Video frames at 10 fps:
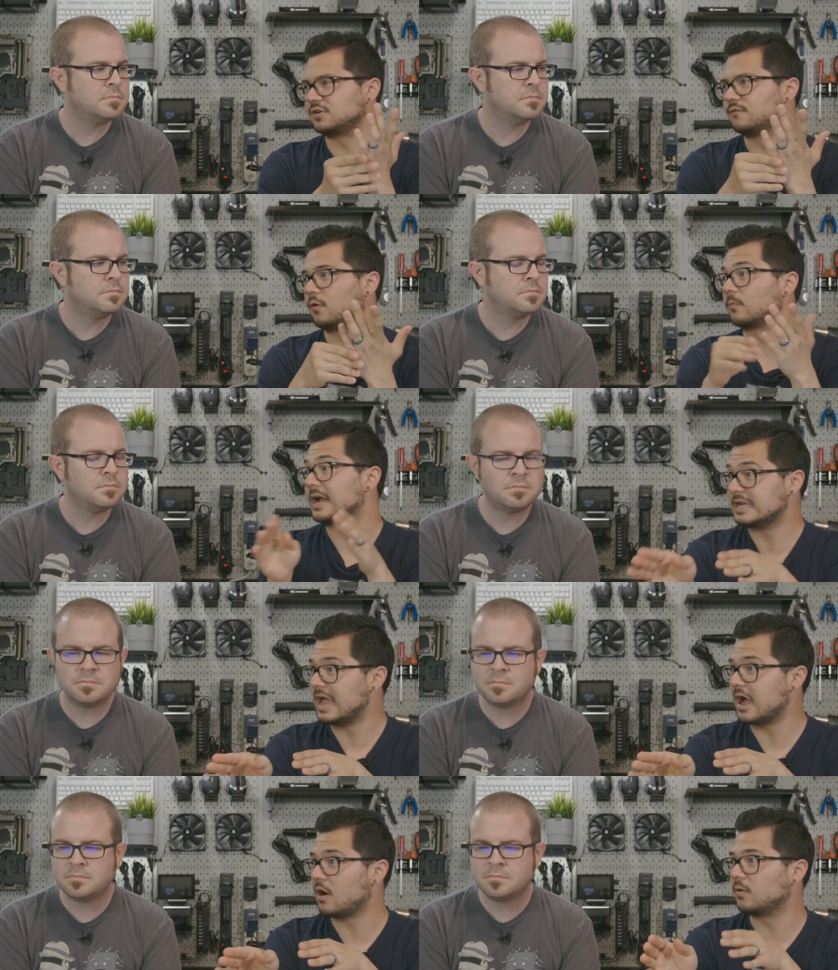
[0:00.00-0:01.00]
Speaker 1: Gen 4 right
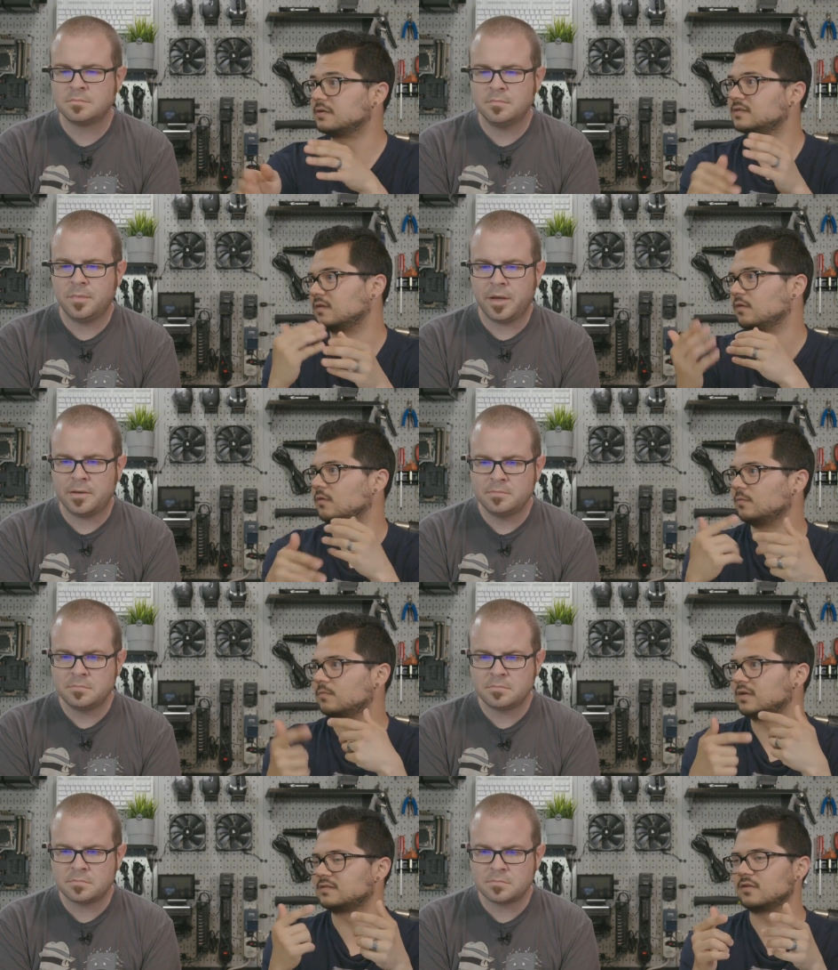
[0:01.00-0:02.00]
now until
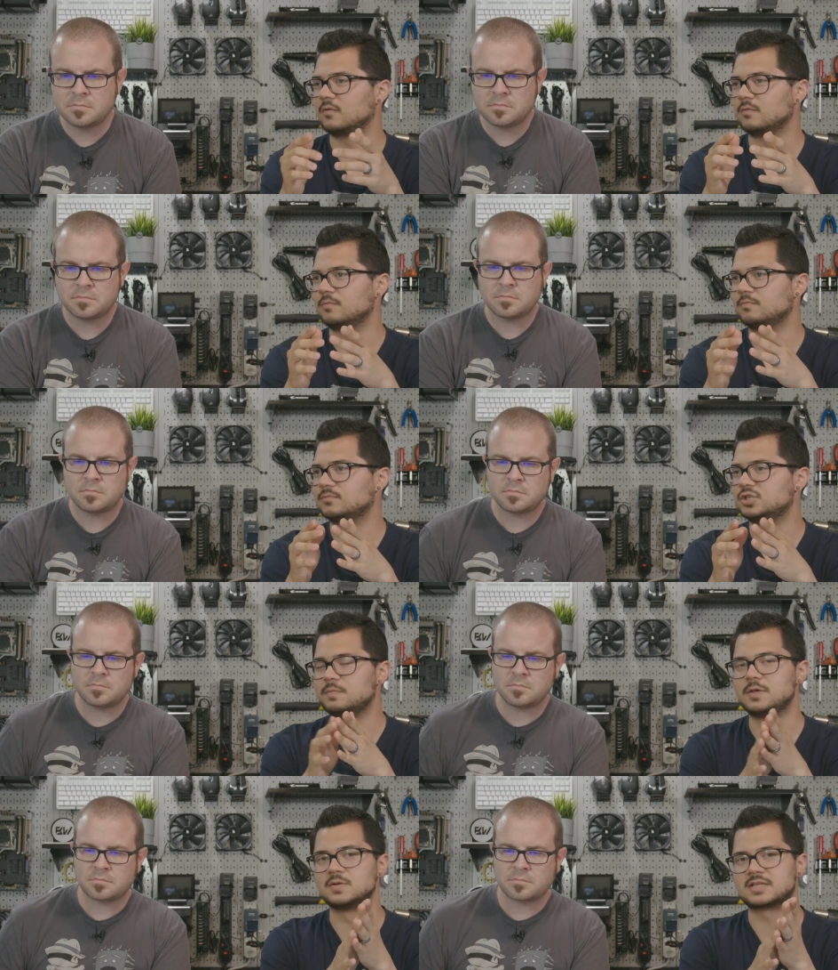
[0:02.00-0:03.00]
yeah. until
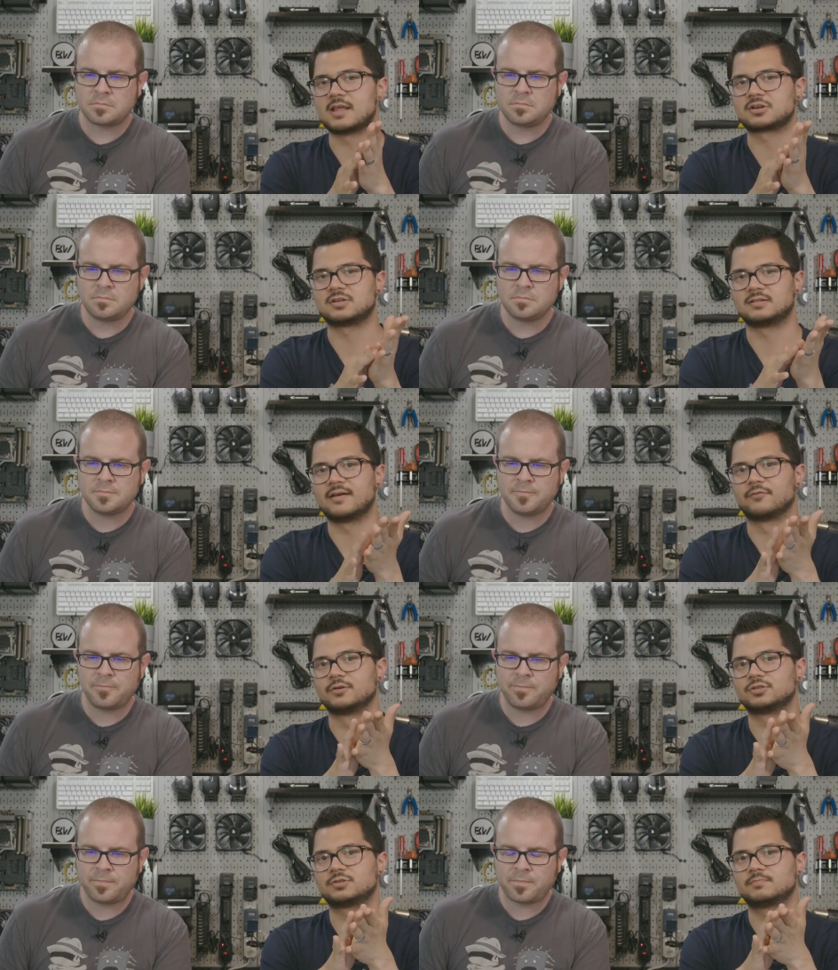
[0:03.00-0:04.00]
GPUs can actually
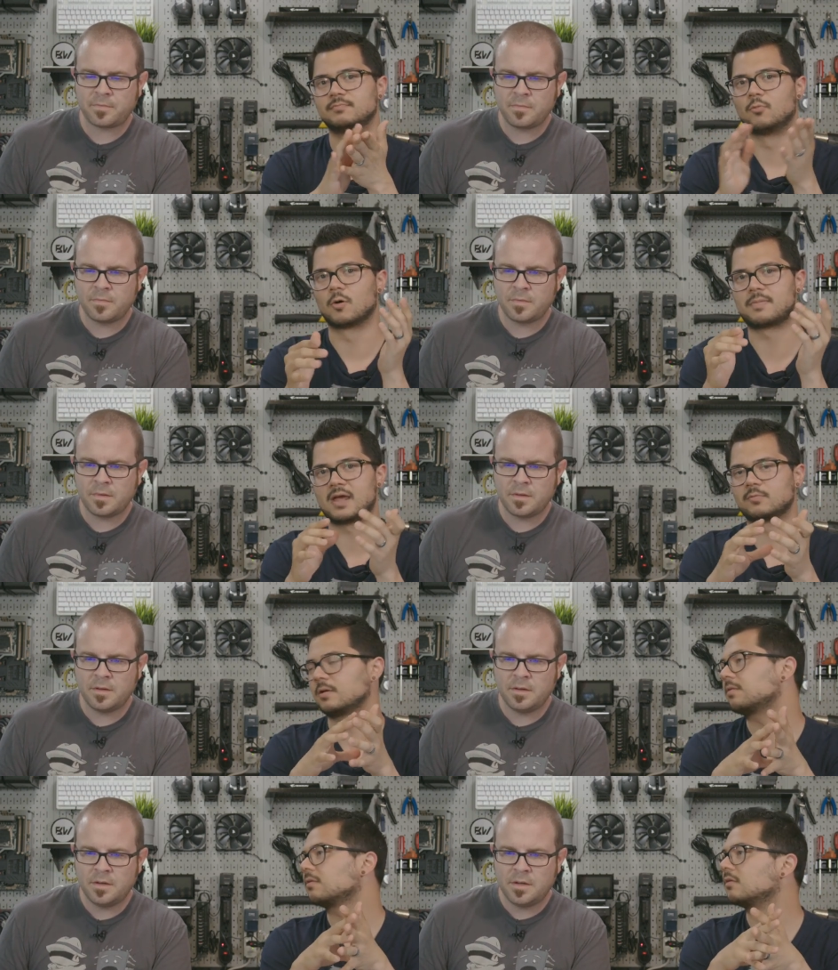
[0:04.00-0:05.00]
leverage more
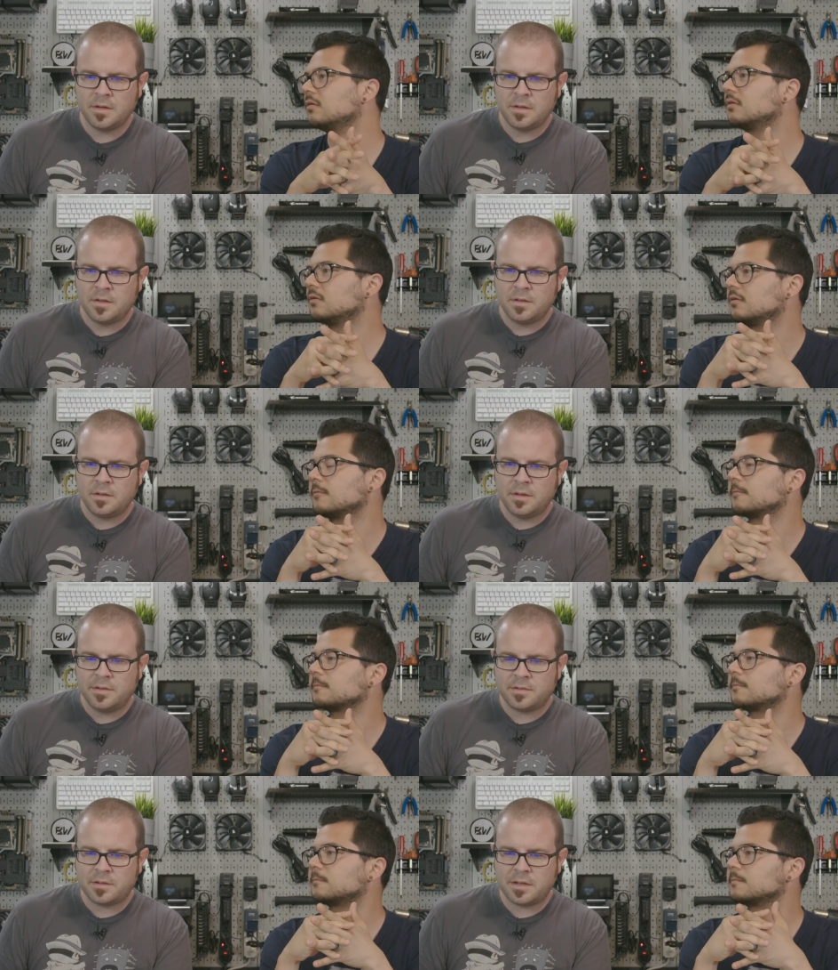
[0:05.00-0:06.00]
bandwidth.
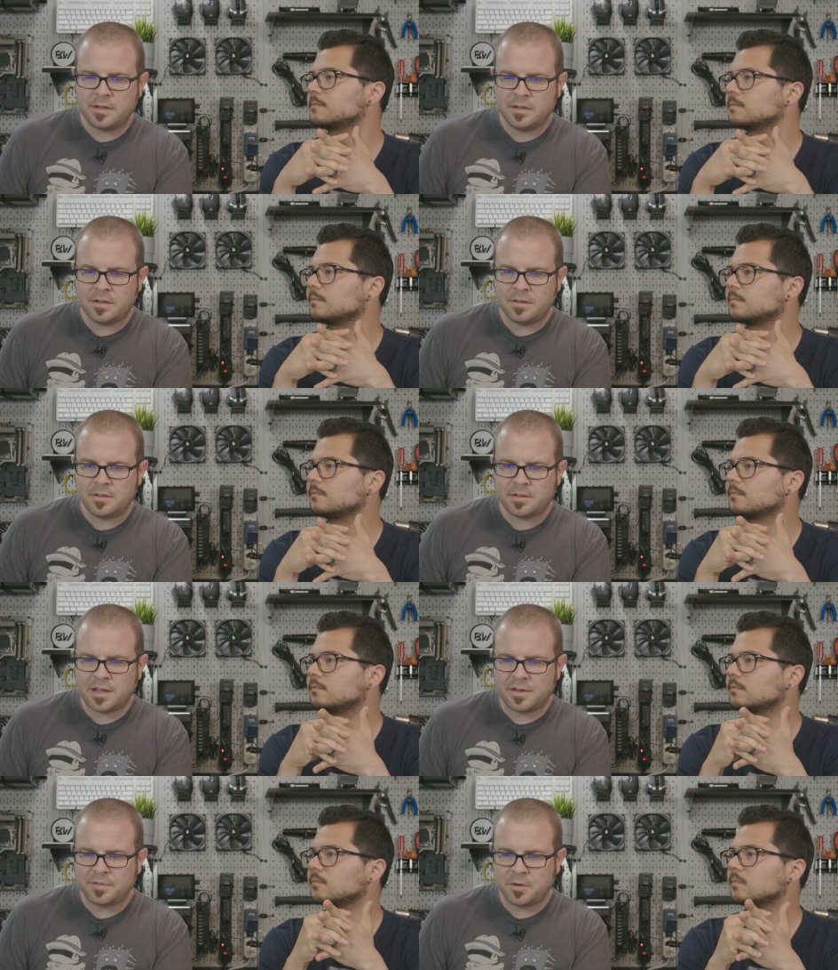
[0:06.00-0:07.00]
Speaker 2: And and there's a
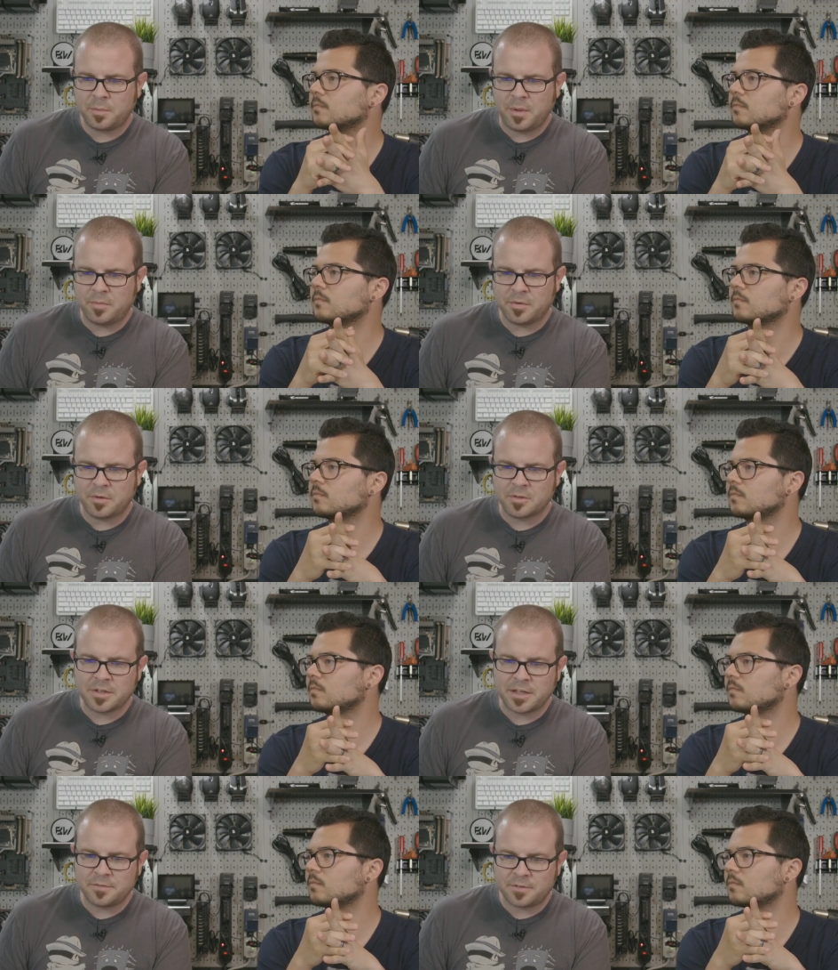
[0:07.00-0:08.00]
lot fewer people who are
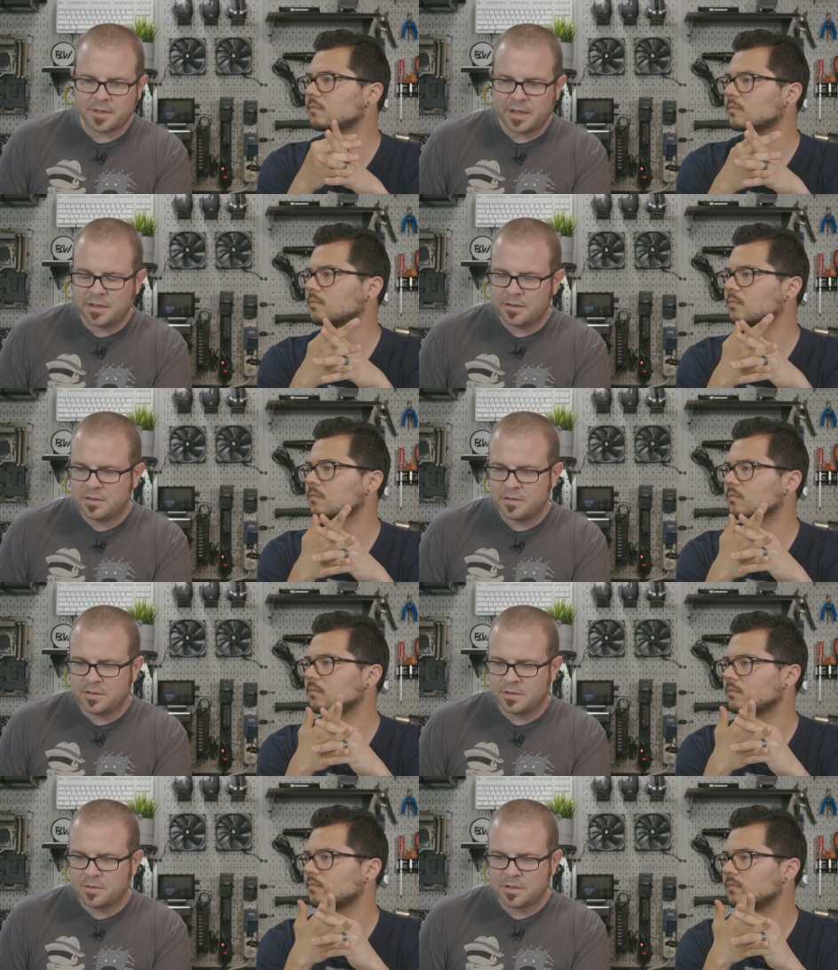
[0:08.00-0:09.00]
looking for that, uh,
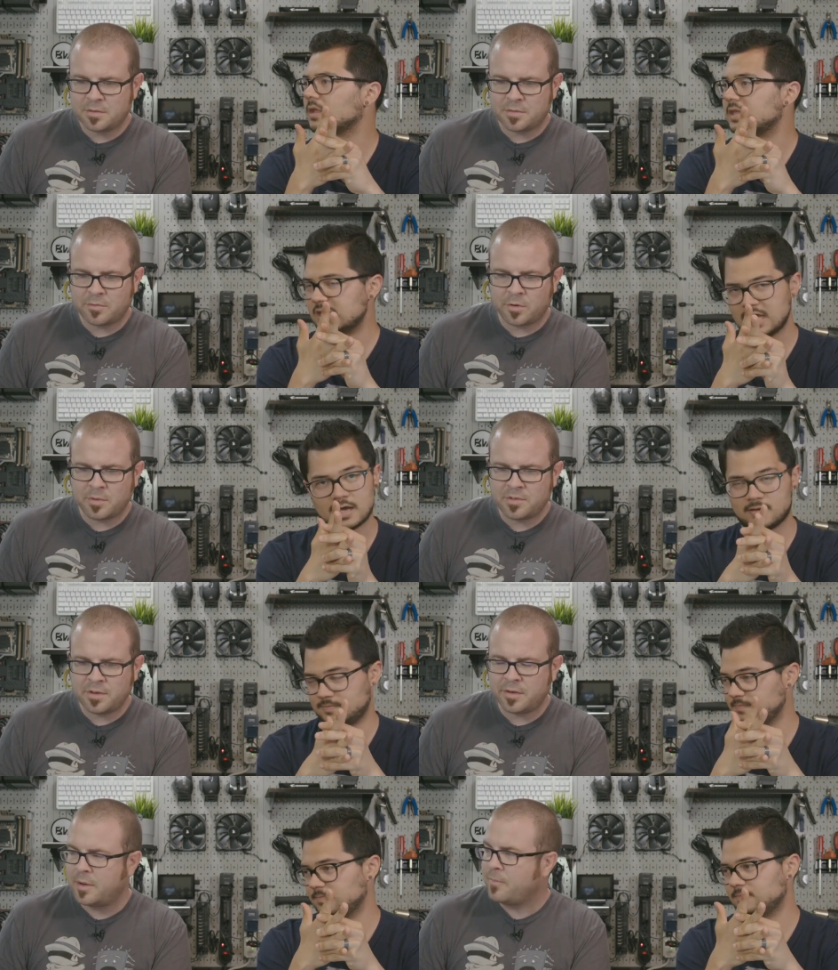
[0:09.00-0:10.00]
you know, when it comes. To yeah. So
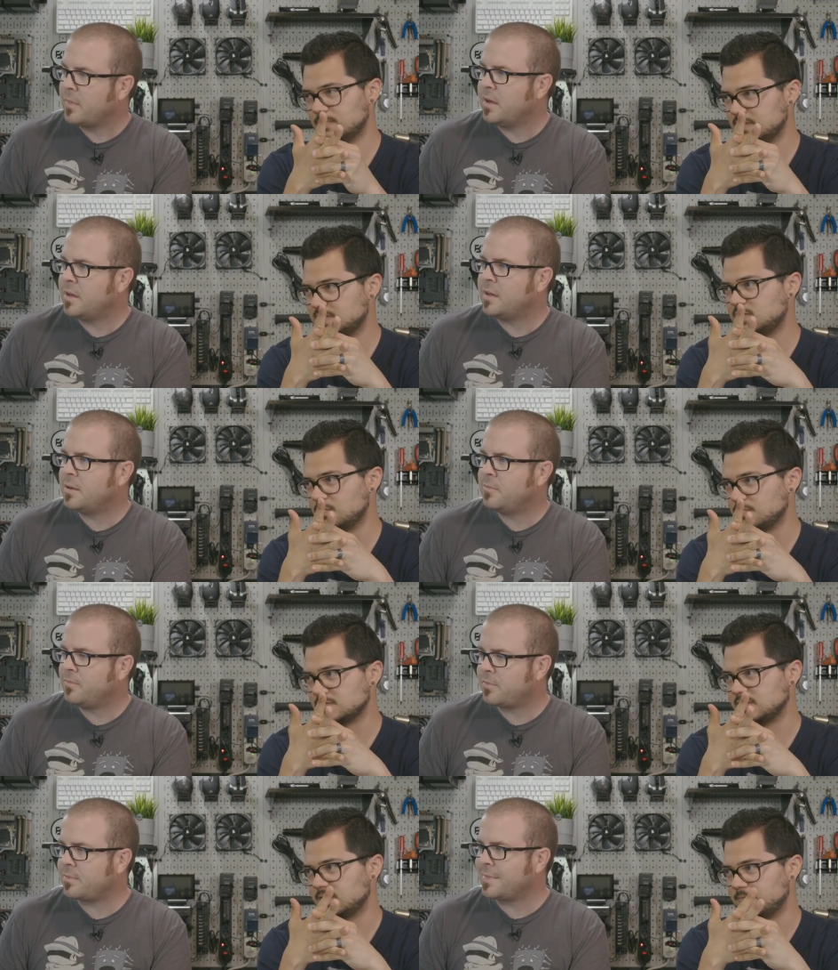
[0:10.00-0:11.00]
anyway, it's um, super
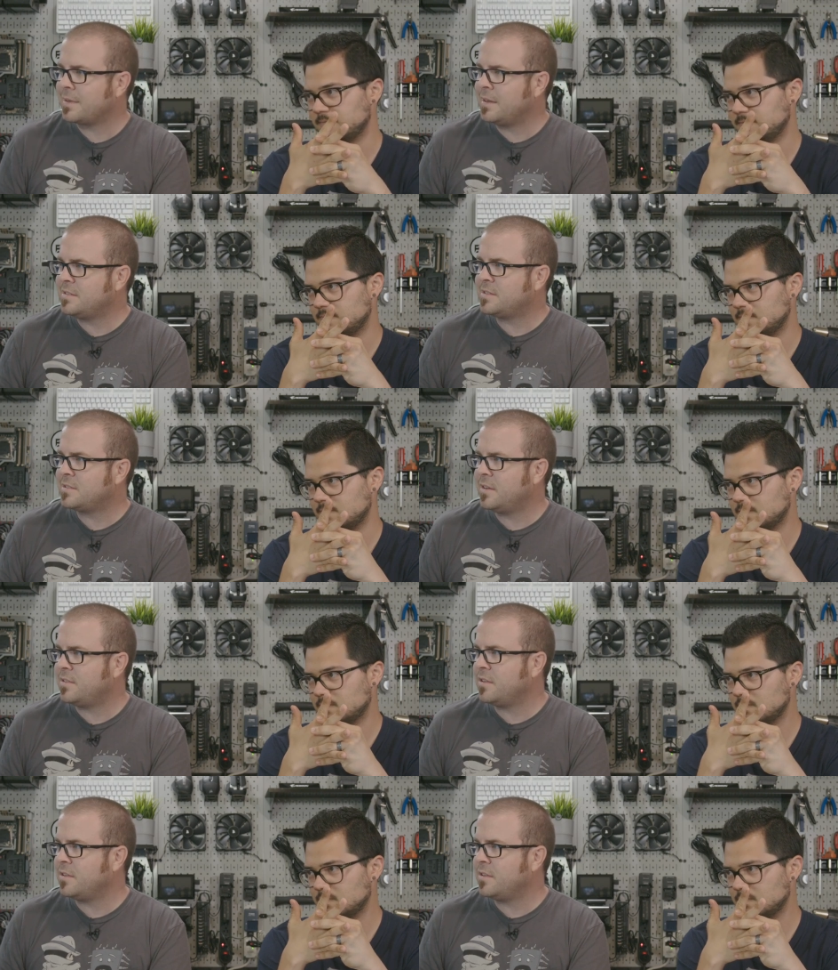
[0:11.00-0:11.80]
slim. It's it's